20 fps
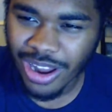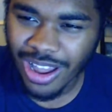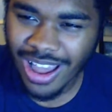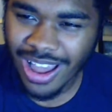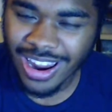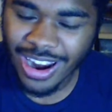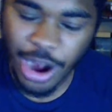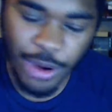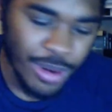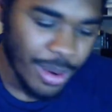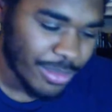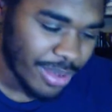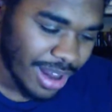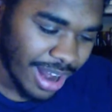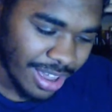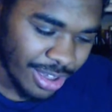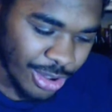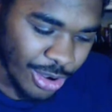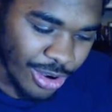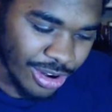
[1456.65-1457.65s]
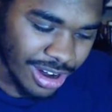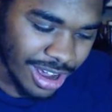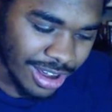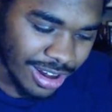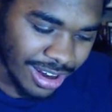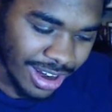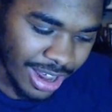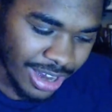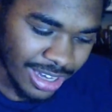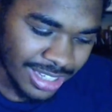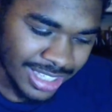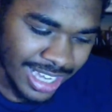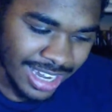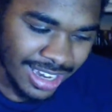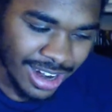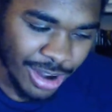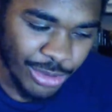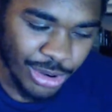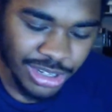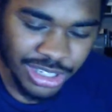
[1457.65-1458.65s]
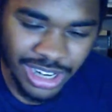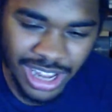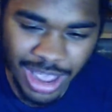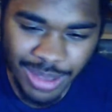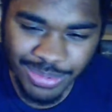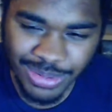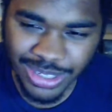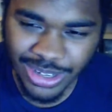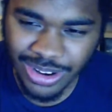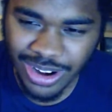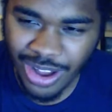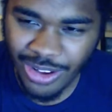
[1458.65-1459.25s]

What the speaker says: I remember like going out, like, the second I watched that episode,